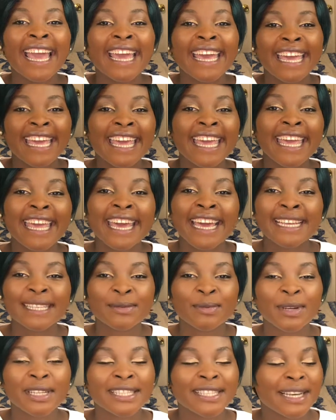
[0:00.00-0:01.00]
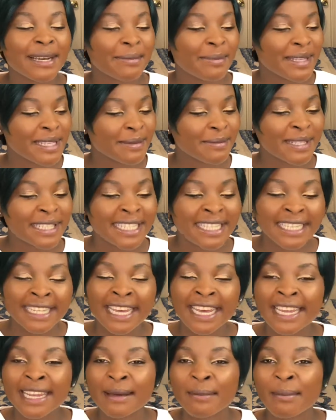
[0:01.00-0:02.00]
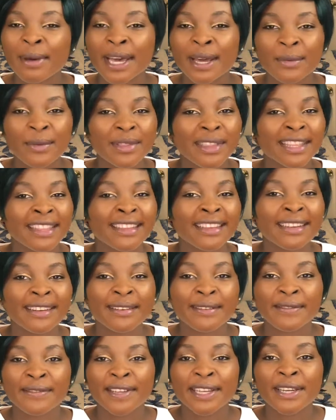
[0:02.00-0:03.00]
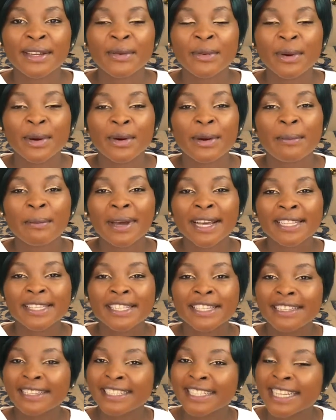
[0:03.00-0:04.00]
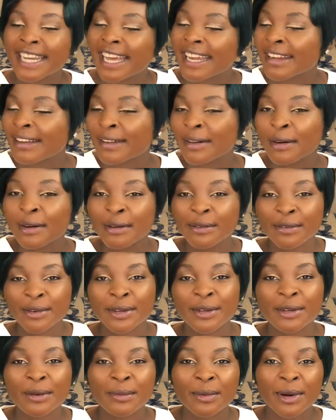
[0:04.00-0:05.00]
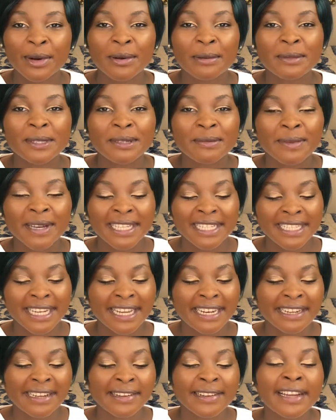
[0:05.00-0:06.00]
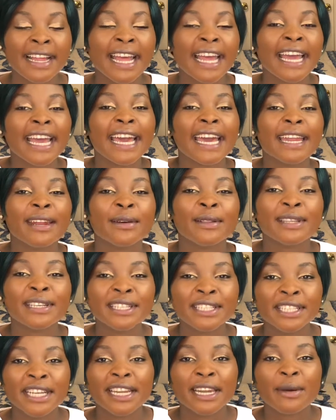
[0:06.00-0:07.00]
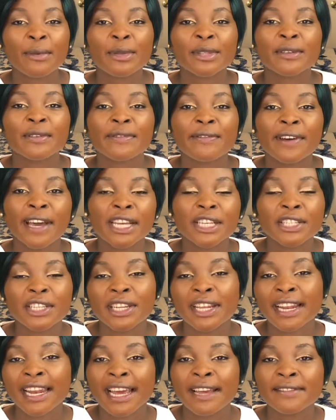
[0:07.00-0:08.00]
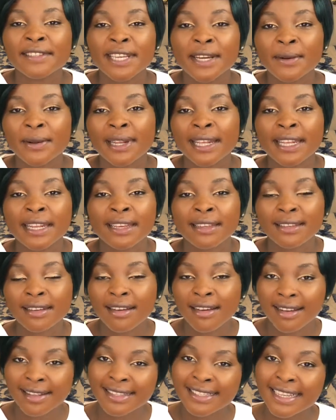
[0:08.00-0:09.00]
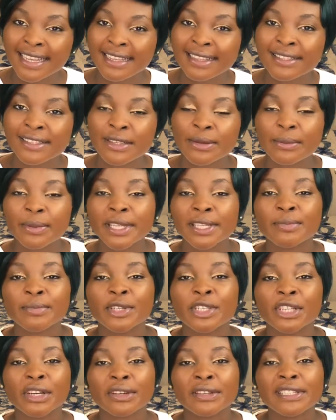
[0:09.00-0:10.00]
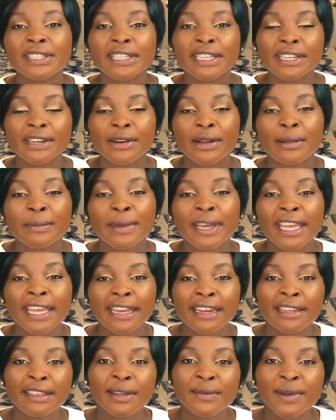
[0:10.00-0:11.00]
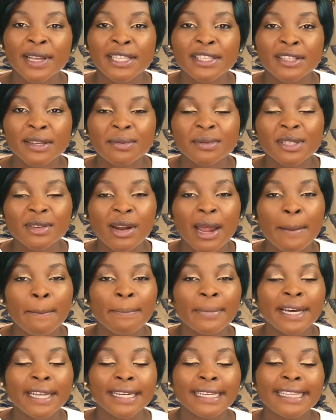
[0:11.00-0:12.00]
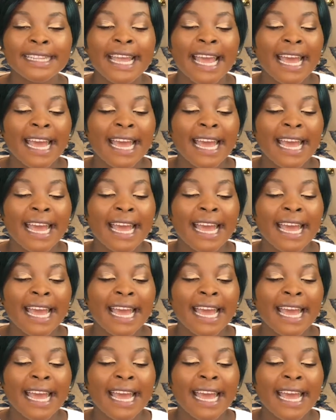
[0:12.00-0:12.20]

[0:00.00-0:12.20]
Hey guys, what's up? It's Madina and I'm back with another video. Welcome back to the channel, or if you're new, welcome to my channel. And on this channel we do fashion and lifestyle related content, so please be sure to stick around by hitting the red subscribe button